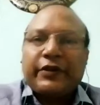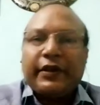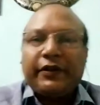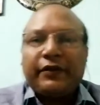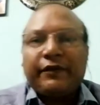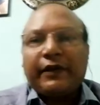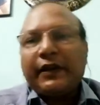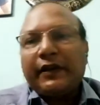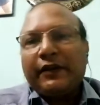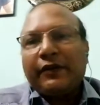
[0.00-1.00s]
worry.
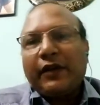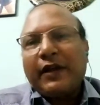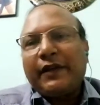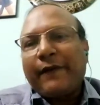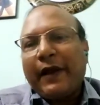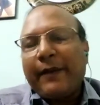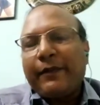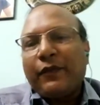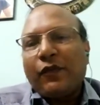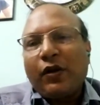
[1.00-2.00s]
If I'm
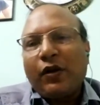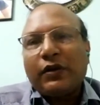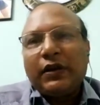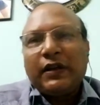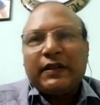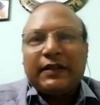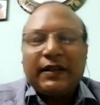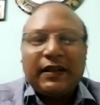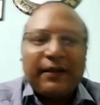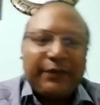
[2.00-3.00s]
not
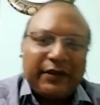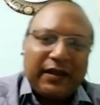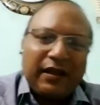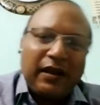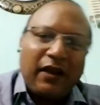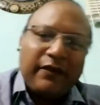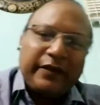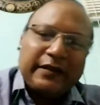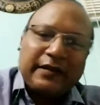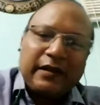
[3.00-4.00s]
busy, I'll be
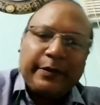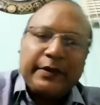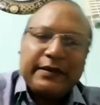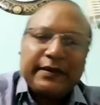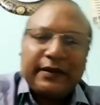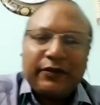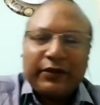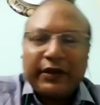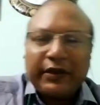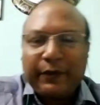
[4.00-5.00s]
busy. Okay, please